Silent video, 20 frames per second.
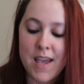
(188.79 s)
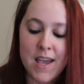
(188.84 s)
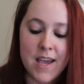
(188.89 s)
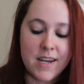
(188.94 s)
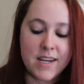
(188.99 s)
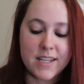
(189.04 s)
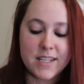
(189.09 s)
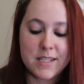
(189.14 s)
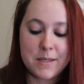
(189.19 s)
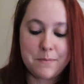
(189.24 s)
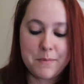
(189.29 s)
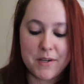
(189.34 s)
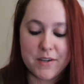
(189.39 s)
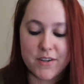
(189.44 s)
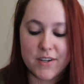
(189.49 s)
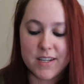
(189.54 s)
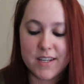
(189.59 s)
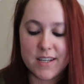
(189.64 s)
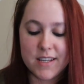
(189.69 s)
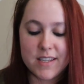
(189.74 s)
and
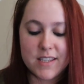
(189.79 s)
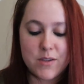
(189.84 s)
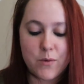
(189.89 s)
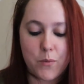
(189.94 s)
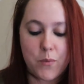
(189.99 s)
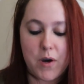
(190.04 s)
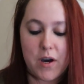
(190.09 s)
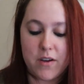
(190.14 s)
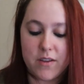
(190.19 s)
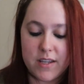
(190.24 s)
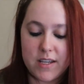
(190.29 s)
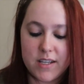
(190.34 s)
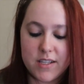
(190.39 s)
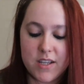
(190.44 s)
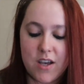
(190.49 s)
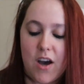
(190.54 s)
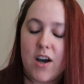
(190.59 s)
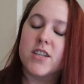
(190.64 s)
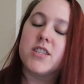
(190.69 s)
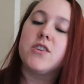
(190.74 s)
experience
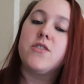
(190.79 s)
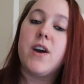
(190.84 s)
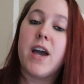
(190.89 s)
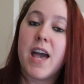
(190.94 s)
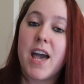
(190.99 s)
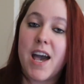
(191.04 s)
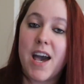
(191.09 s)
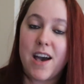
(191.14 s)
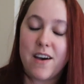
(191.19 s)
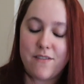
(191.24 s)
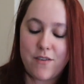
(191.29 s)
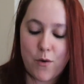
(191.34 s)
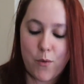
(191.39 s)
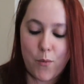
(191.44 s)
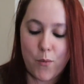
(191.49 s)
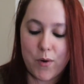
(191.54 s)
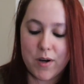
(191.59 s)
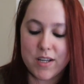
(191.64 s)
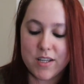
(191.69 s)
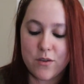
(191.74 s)
wellness also have
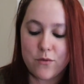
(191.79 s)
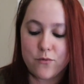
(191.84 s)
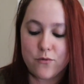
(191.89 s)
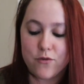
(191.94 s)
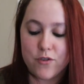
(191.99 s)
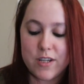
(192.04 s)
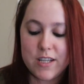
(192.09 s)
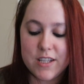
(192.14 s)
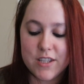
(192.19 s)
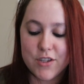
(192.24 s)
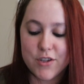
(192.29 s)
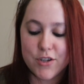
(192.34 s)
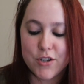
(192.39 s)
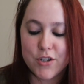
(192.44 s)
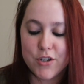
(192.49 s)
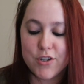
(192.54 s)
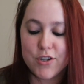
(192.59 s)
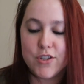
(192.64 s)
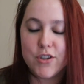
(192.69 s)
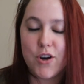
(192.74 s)
what
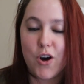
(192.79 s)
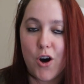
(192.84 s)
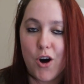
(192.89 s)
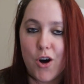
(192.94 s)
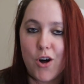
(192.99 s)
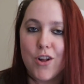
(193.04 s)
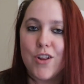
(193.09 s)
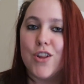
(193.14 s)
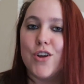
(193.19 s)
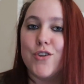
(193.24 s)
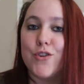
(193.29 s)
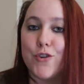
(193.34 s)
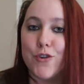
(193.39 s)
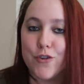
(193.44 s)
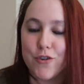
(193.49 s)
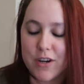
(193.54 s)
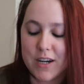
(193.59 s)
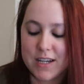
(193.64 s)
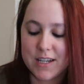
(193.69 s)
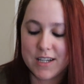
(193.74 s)
researchers call
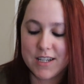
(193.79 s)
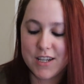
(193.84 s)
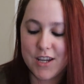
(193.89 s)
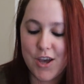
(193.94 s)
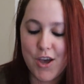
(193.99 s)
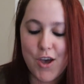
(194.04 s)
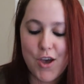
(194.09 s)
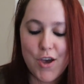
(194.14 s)
grit.